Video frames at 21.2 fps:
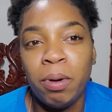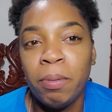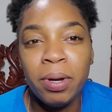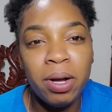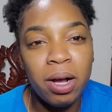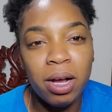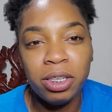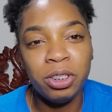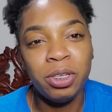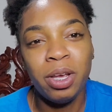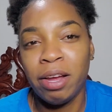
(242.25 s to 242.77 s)

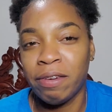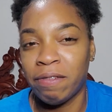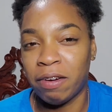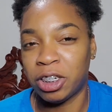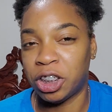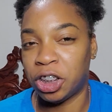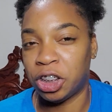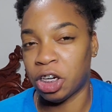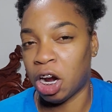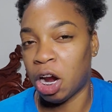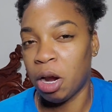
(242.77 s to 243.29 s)
Because you have a
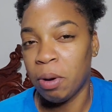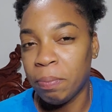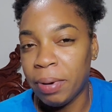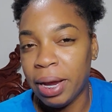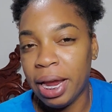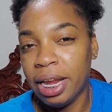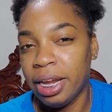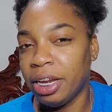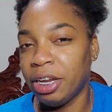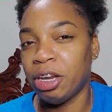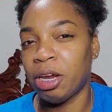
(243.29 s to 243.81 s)
sharp
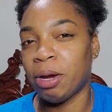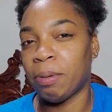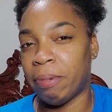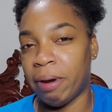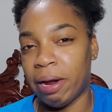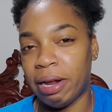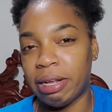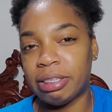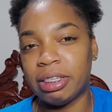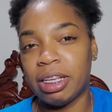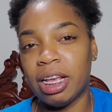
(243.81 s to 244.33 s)
pain in your
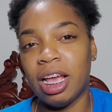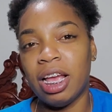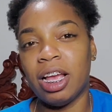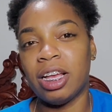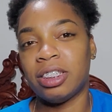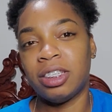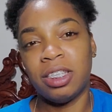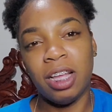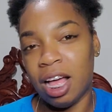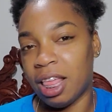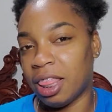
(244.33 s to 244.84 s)
breast, you
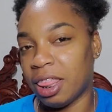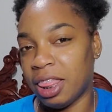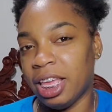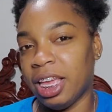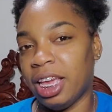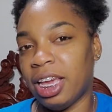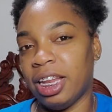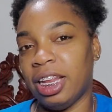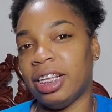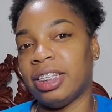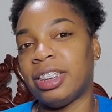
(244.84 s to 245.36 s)
start
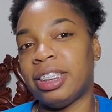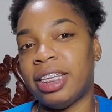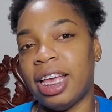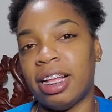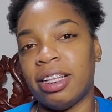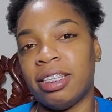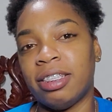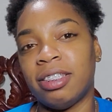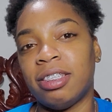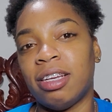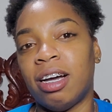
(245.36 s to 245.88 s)
thinking it's
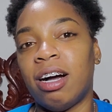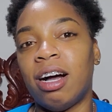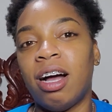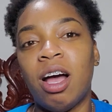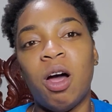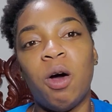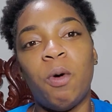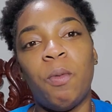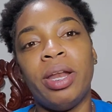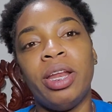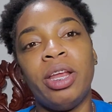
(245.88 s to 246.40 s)
cancer
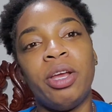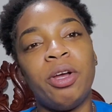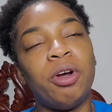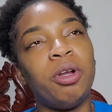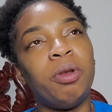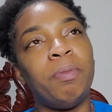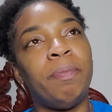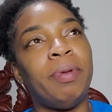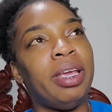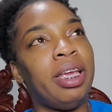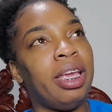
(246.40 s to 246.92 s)
when it
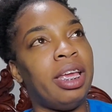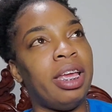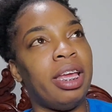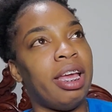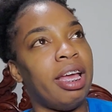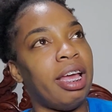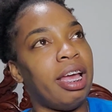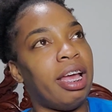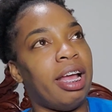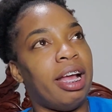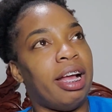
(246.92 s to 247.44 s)
could be
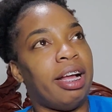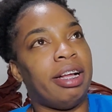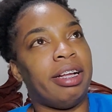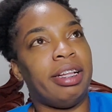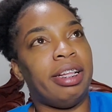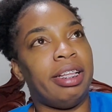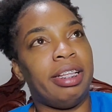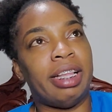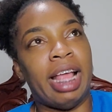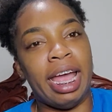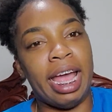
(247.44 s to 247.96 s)

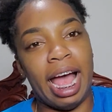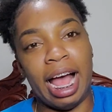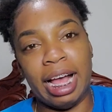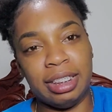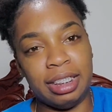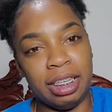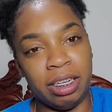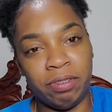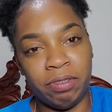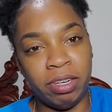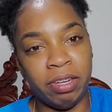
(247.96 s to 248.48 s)
like
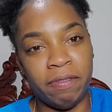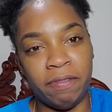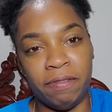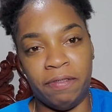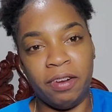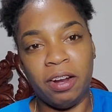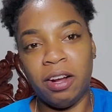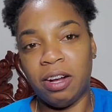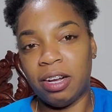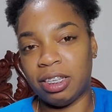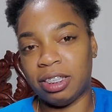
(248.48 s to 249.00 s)
acid
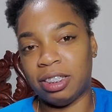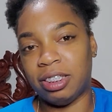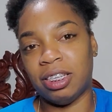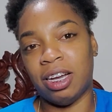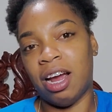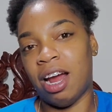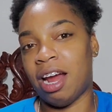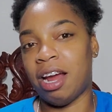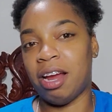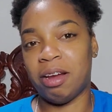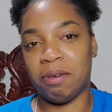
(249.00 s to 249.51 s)
reflux
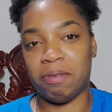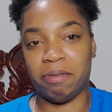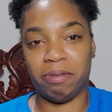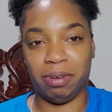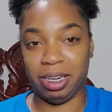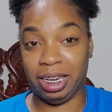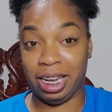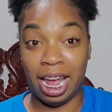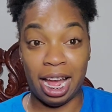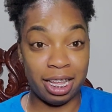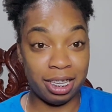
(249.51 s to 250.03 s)
or
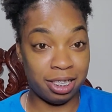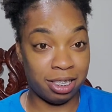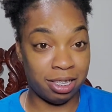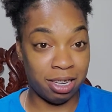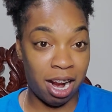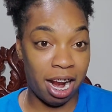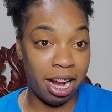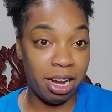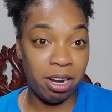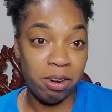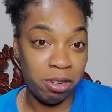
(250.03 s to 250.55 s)
gas, or
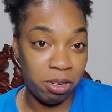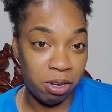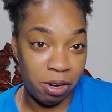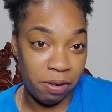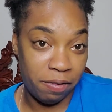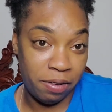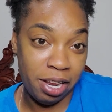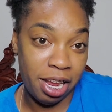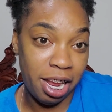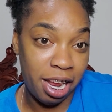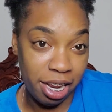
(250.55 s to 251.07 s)
I don't know if
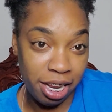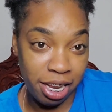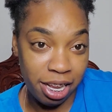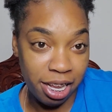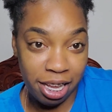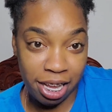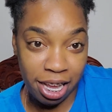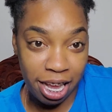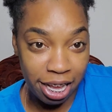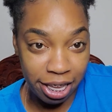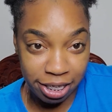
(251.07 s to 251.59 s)
you get
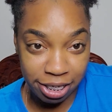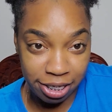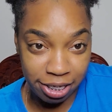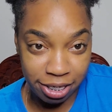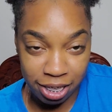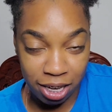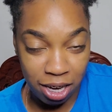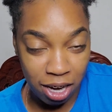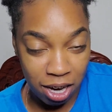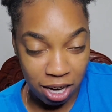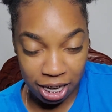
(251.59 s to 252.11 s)
gas
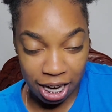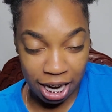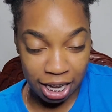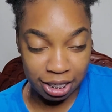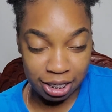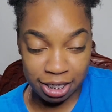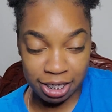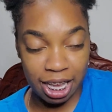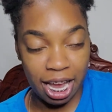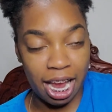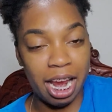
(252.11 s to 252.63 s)
along that
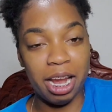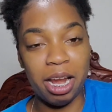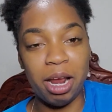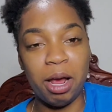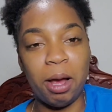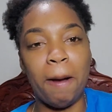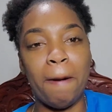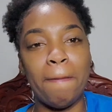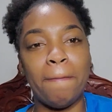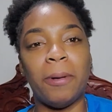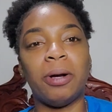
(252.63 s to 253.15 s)
side,
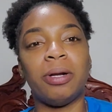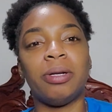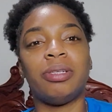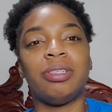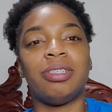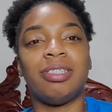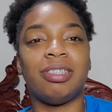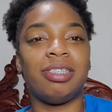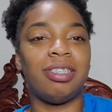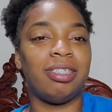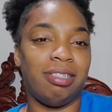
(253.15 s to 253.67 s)
but
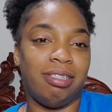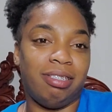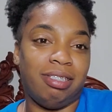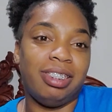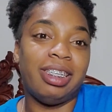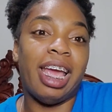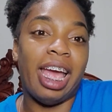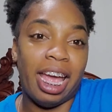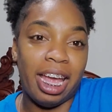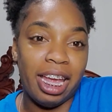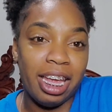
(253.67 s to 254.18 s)

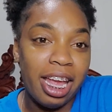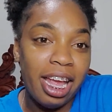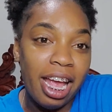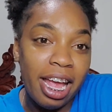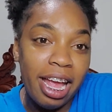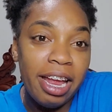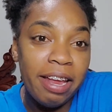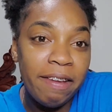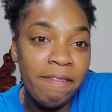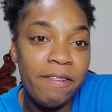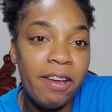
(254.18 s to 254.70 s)
yeah,
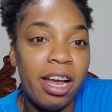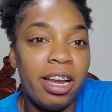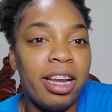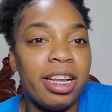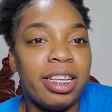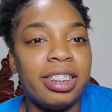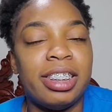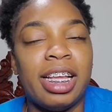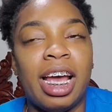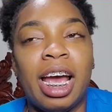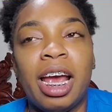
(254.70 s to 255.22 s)
if you
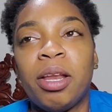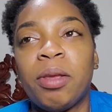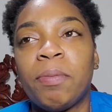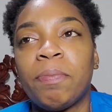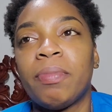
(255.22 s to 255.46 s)
understand.